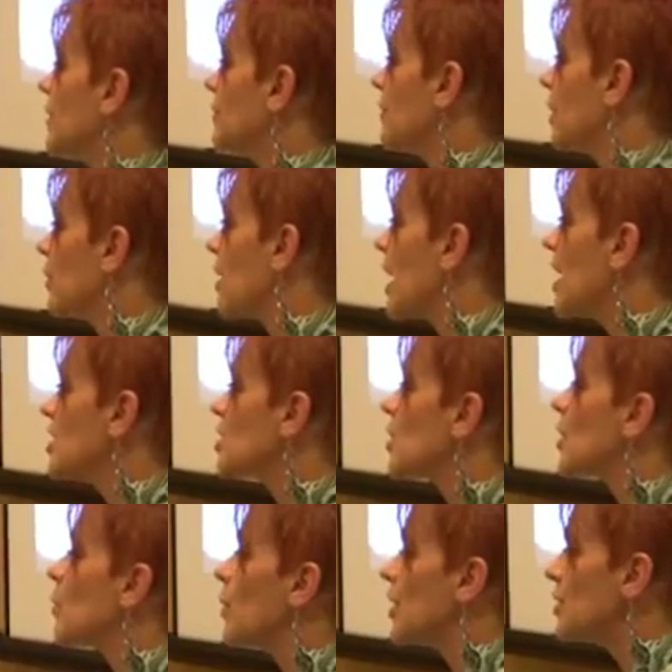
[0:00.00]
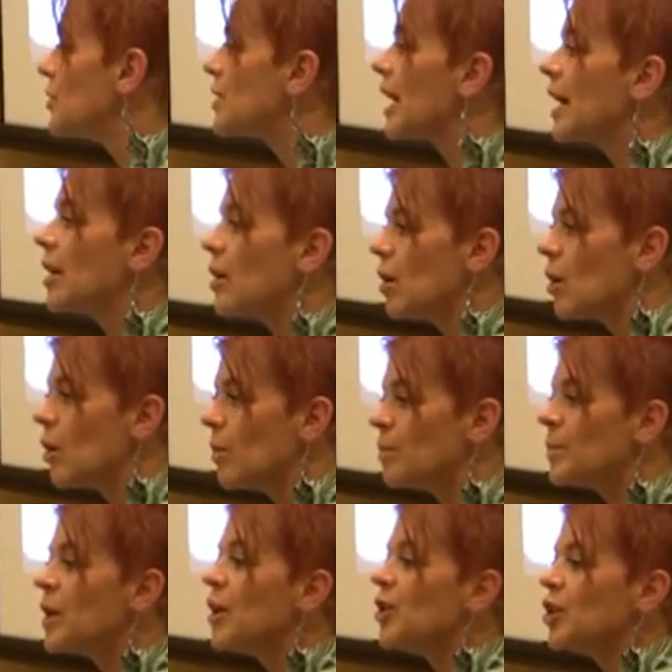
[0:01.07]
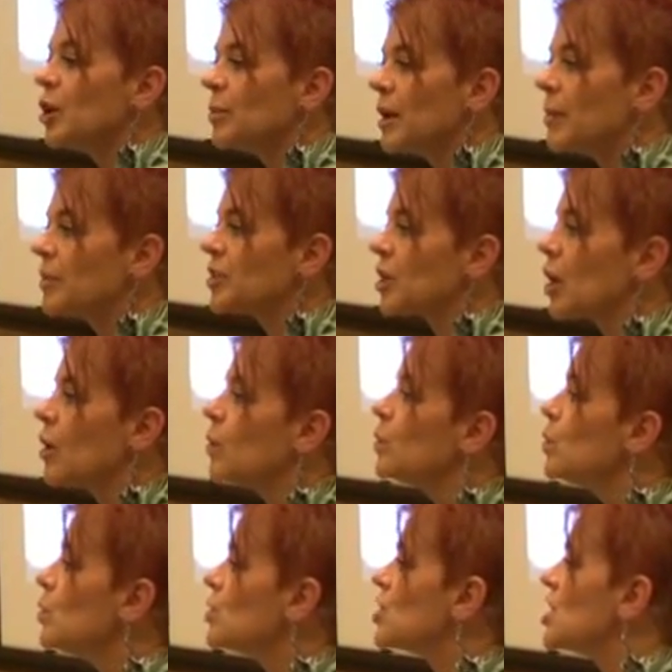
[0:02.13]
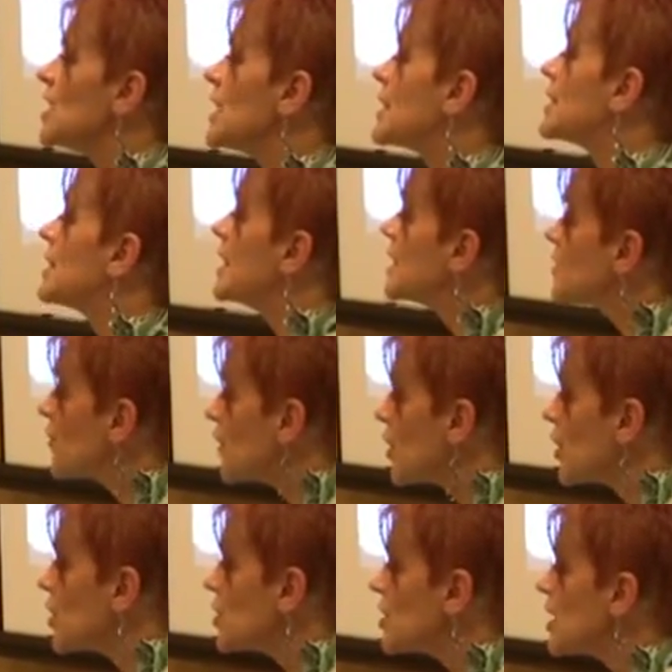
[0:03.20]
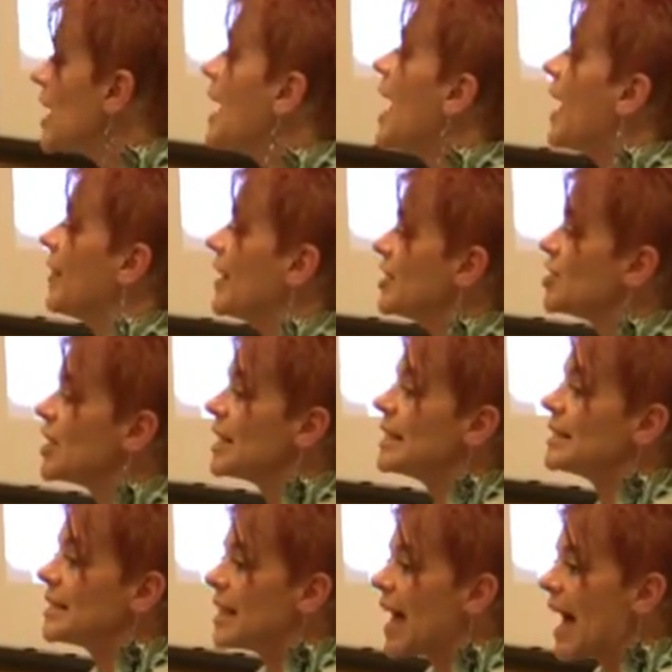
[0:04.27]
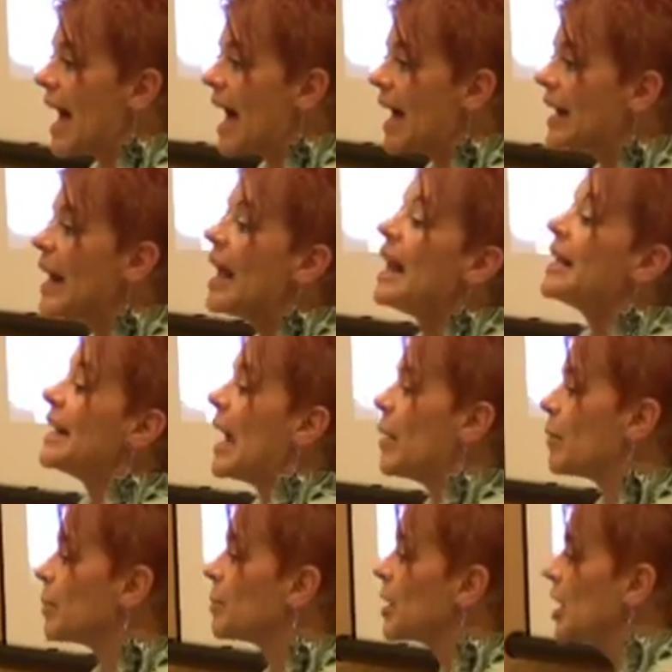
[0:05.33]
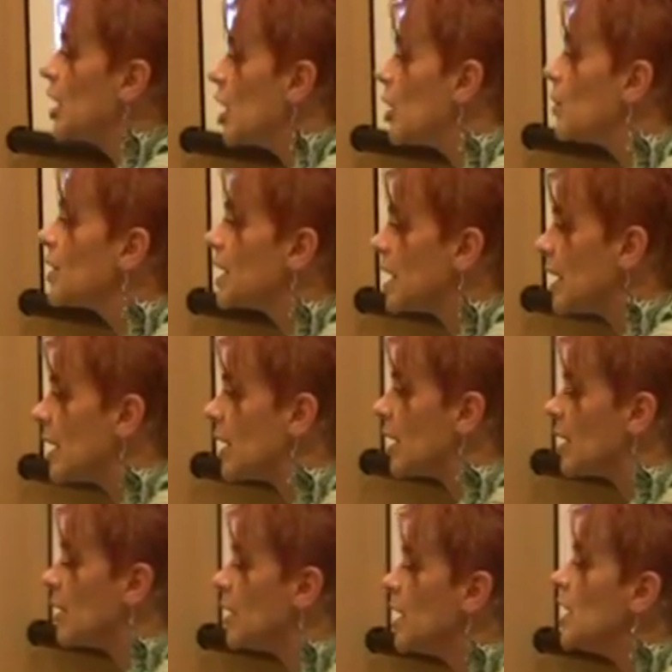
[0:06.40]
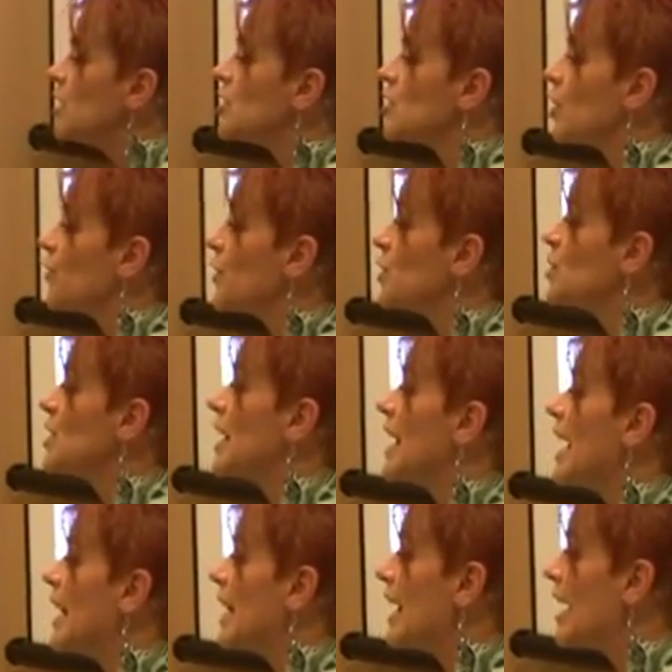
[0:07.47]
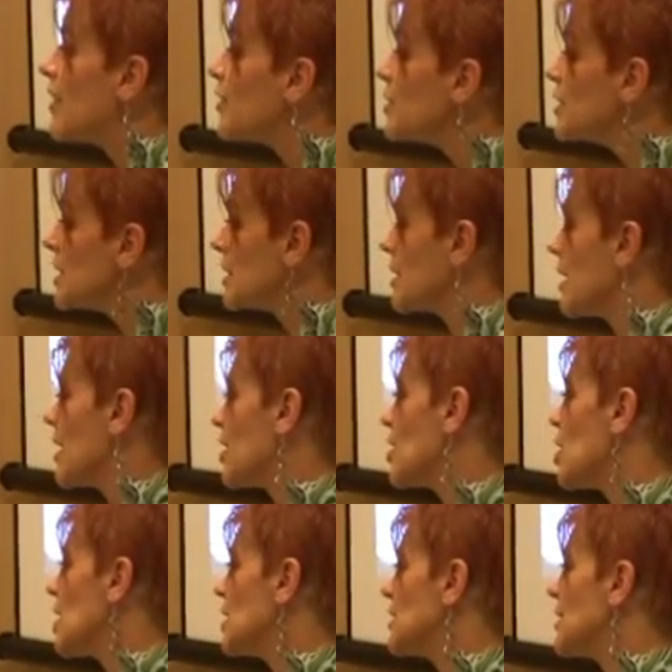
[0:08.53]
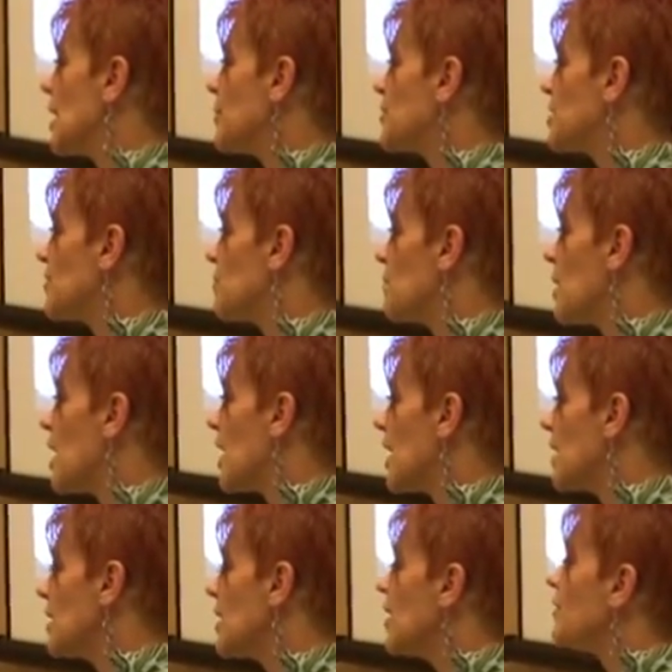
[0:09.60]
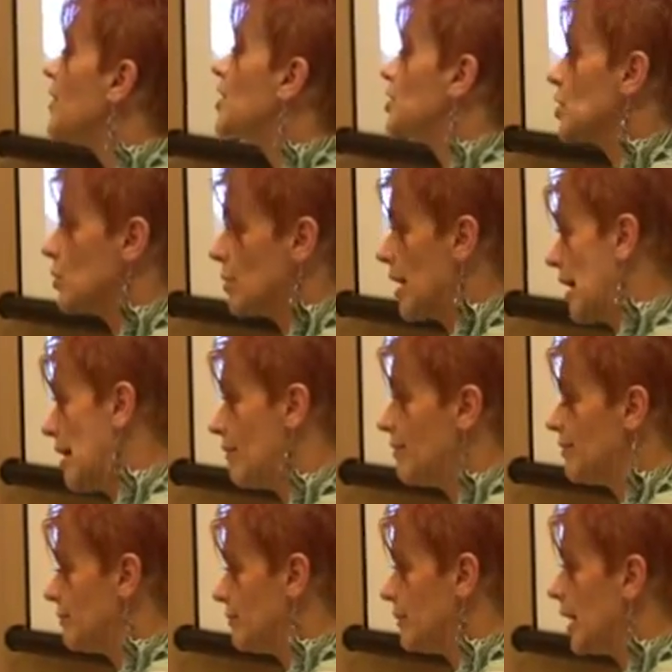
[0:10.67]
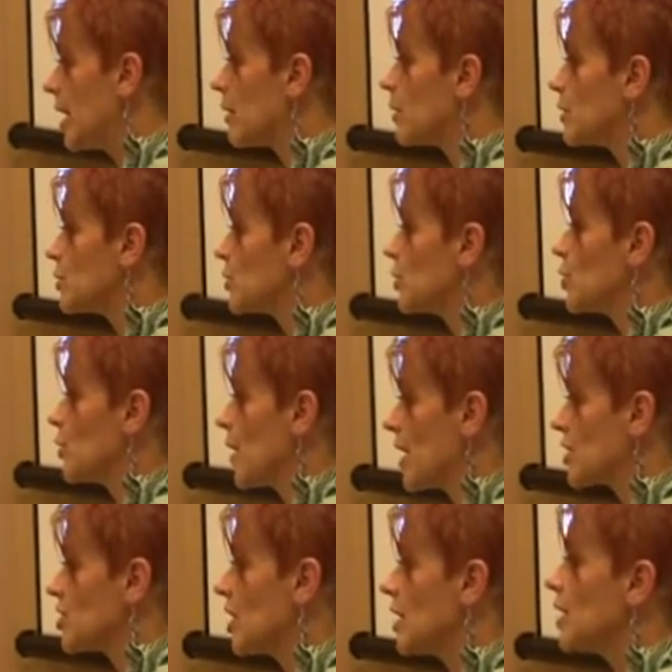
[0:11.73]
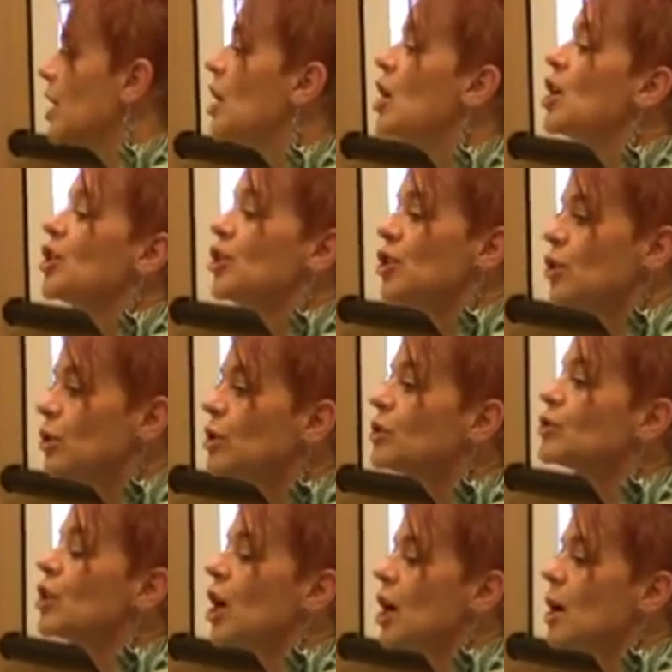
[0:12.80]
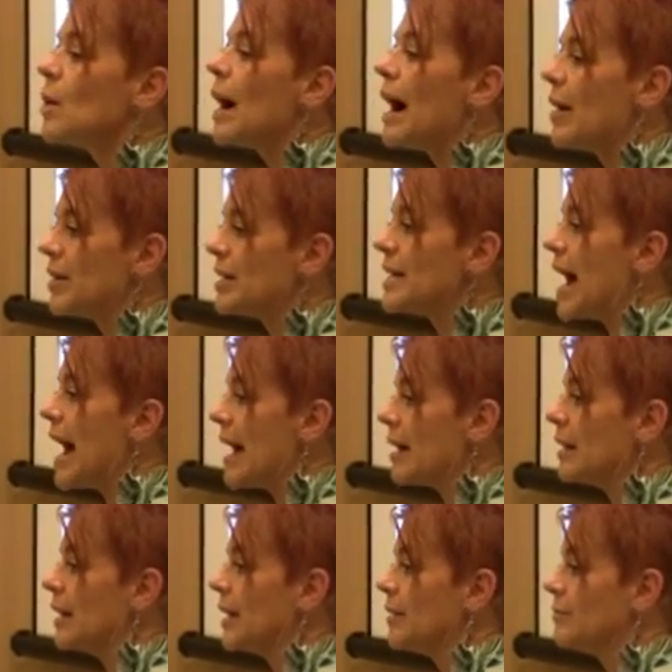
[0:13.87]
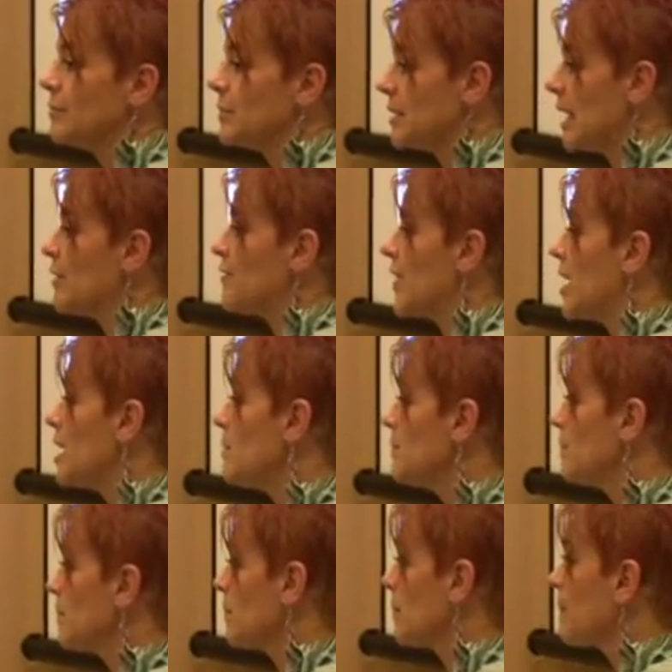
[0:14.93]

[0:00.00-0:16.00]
it. Okay? So that when you get home, you'll be able to go, ooh, she does this first, and then she does that. Now we're going to go here. So if you see any other design concepts of mine that don't have arrows or direction, you'll know how to tackle it. Sound fair?